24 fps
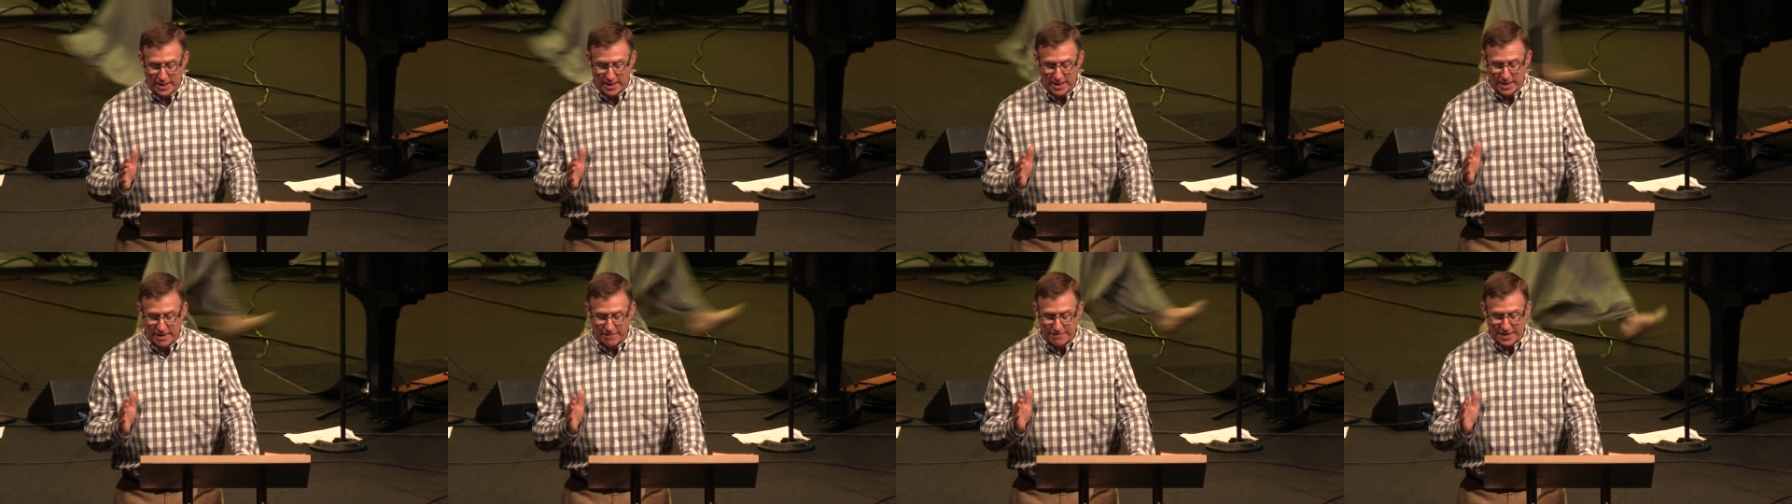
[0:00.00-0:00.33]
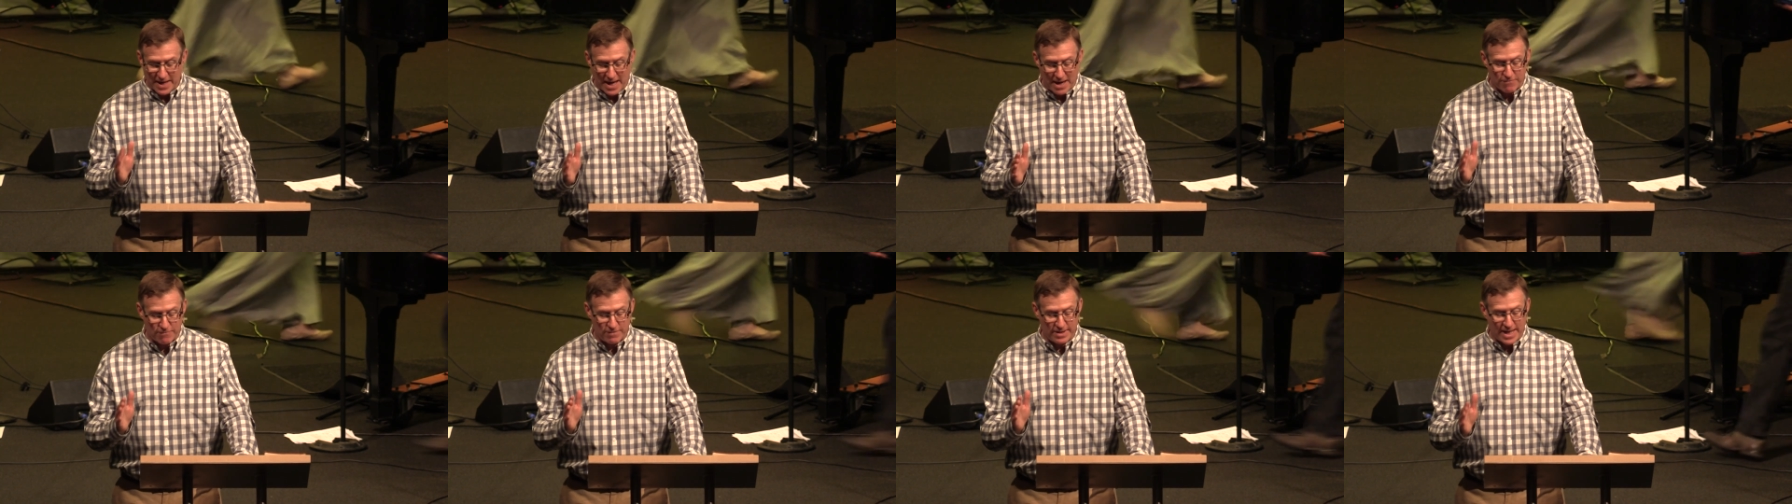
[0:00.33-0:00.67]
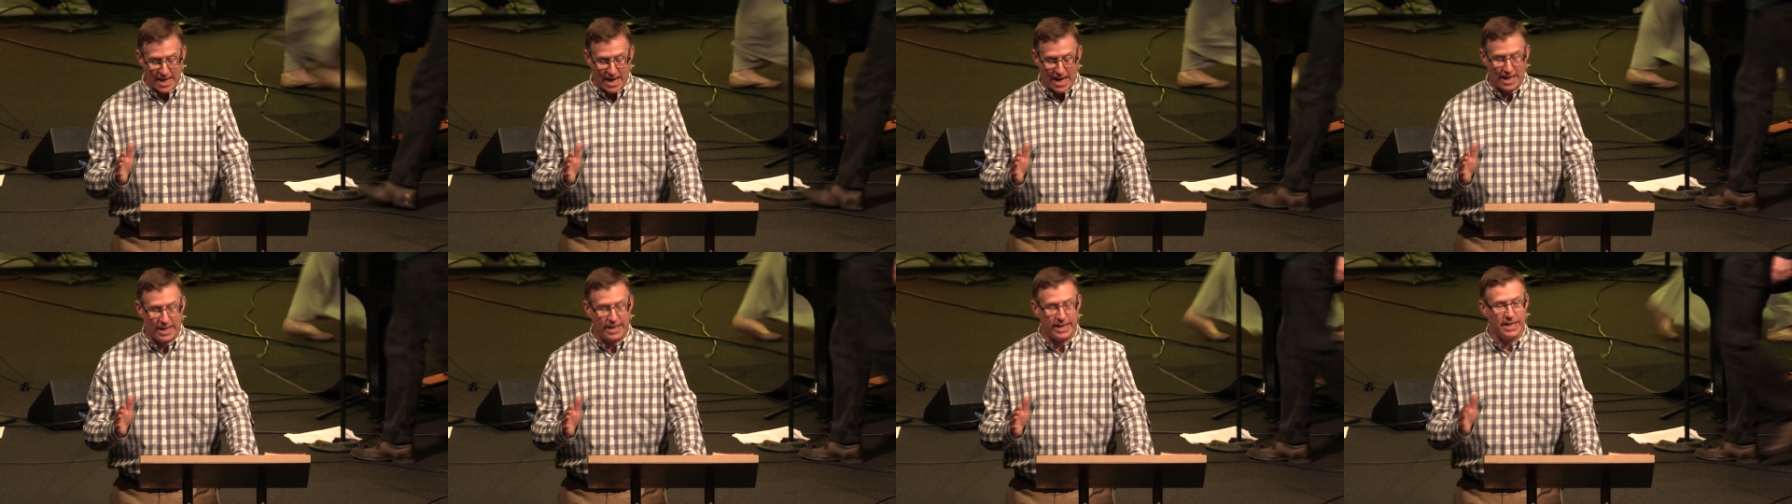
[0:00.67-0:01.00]
of that
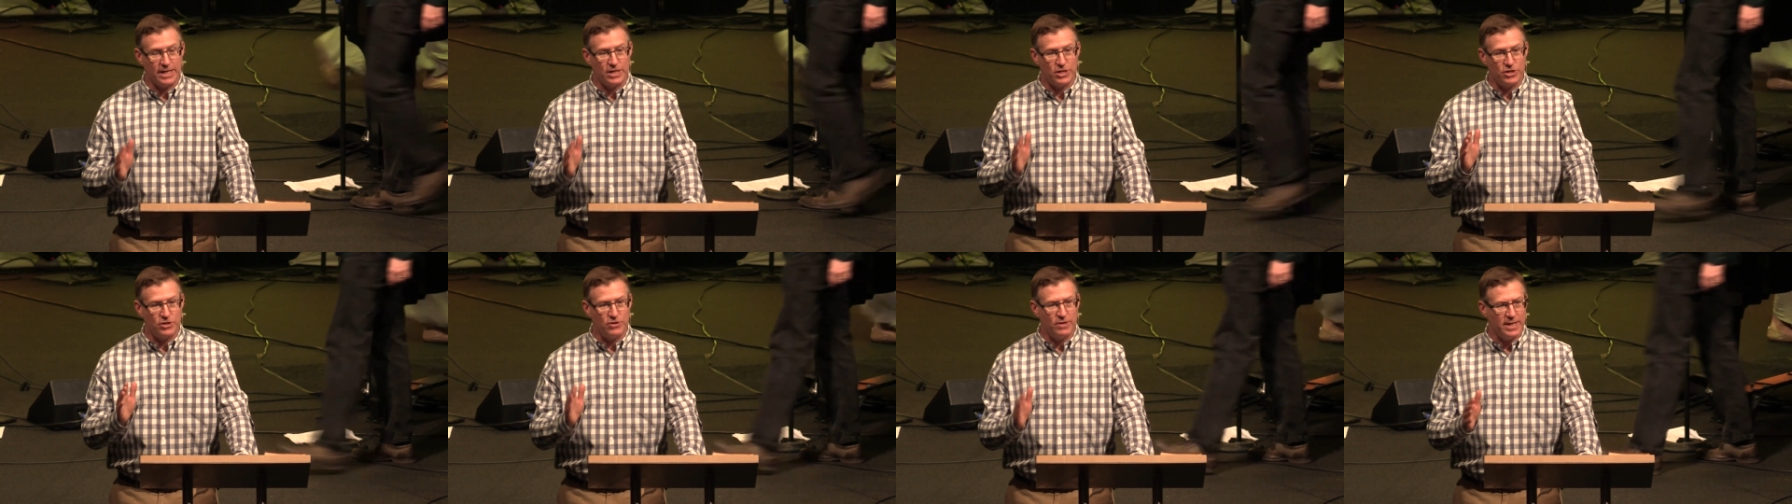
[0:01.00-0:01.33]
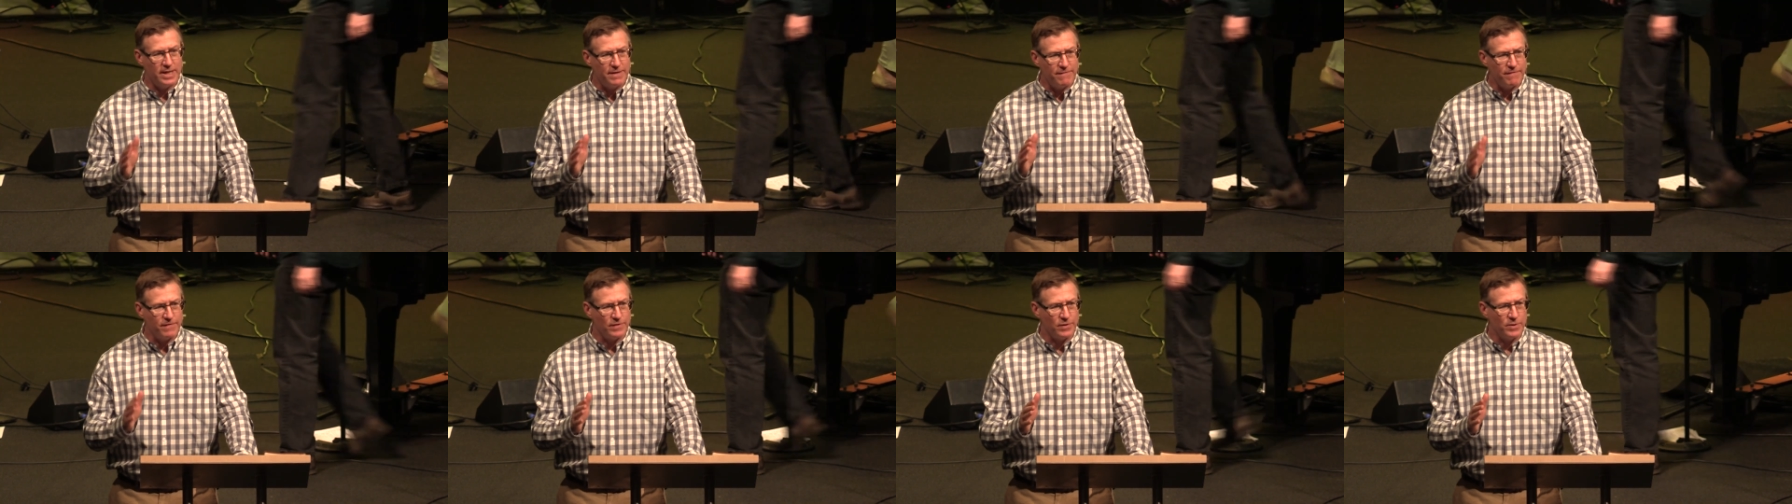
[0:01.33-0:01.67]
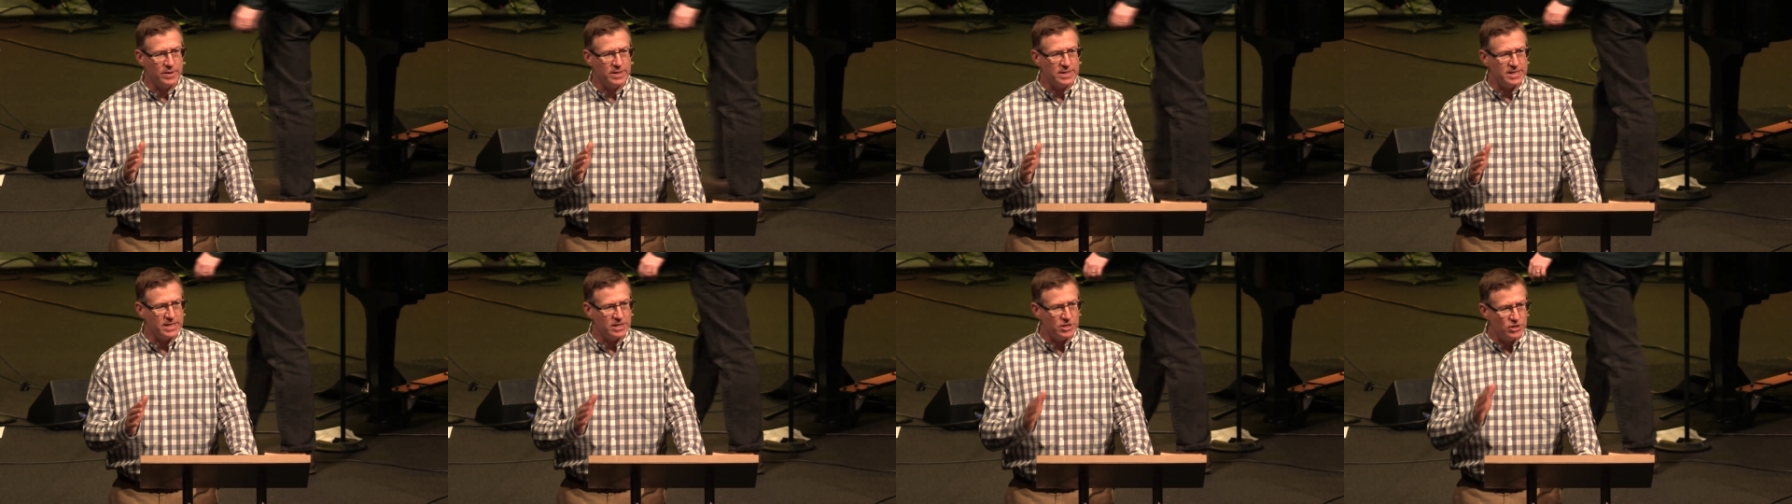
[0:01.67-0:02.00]
reality should
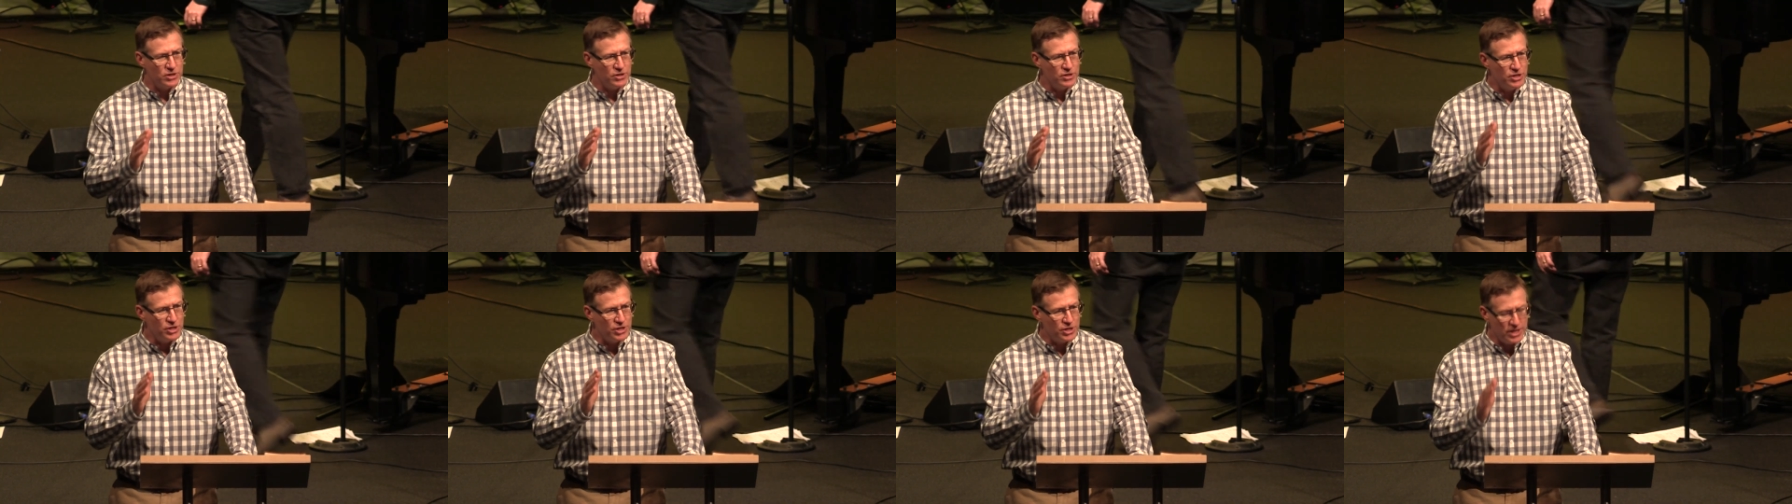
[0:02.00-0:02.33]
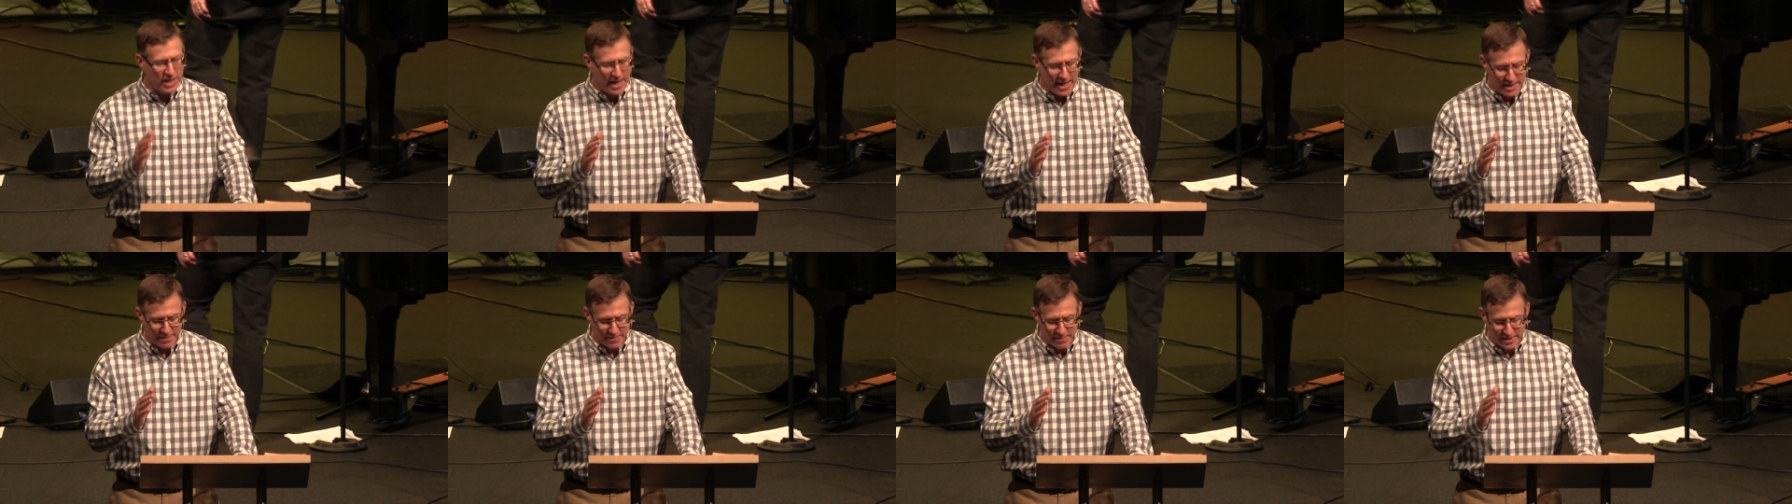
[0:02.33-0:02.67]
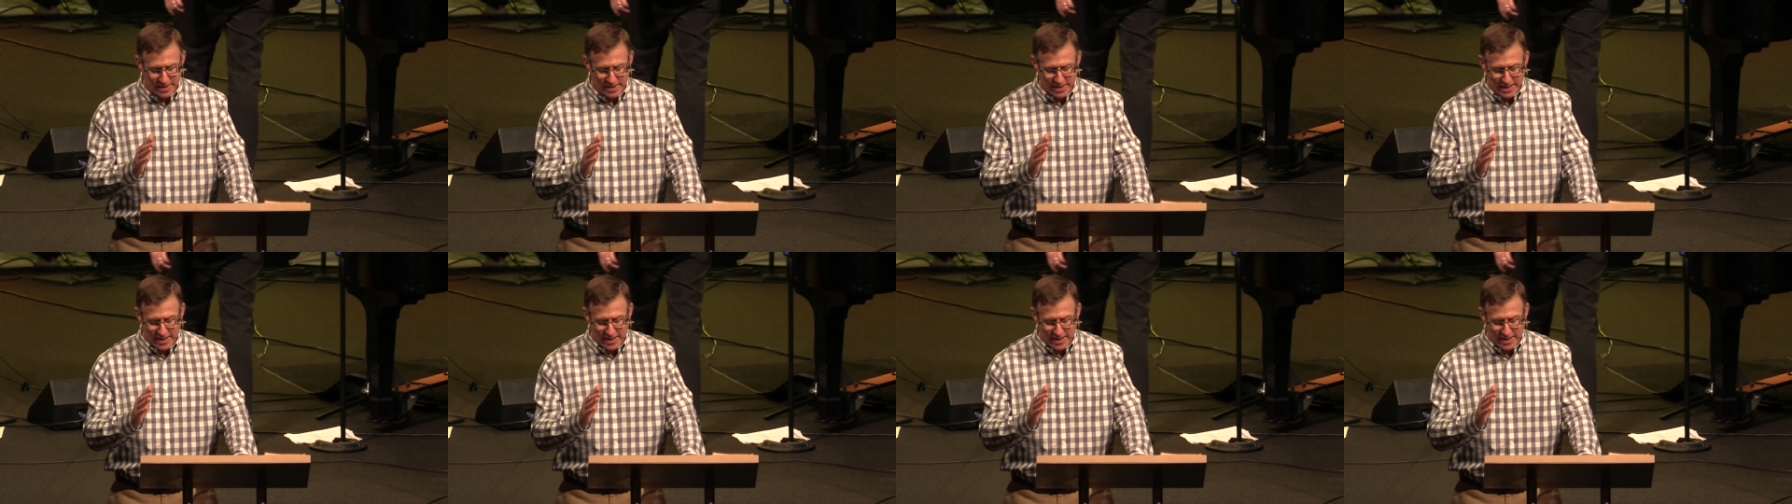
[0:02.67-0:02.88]
influence, it should shape